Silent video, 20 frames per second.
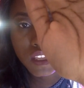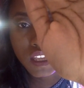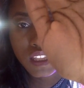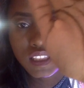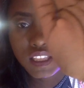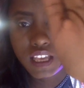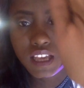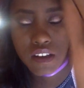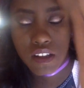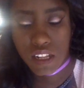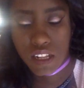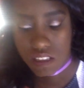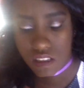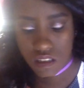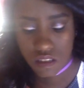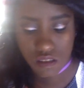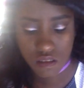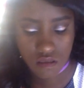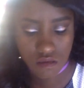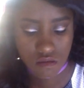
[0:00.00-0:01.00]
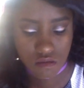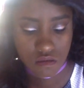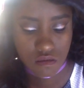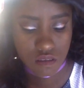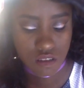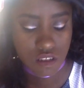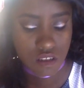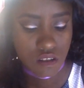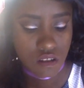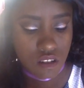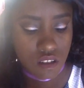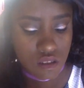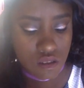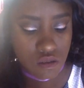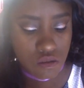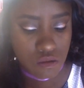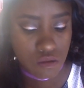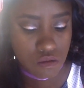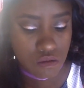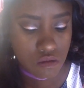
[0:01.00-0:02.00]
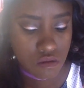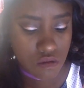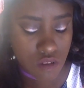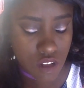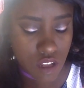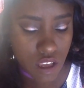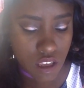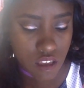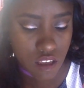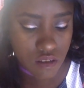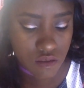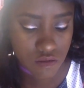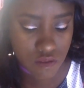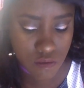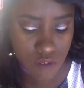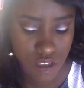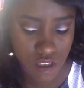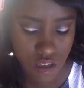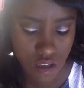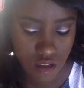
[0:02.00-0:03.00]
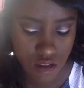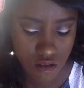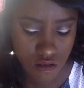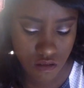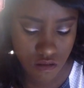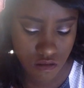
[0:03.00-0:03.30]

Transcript: I think I'll like this. This don't look too light for my skin.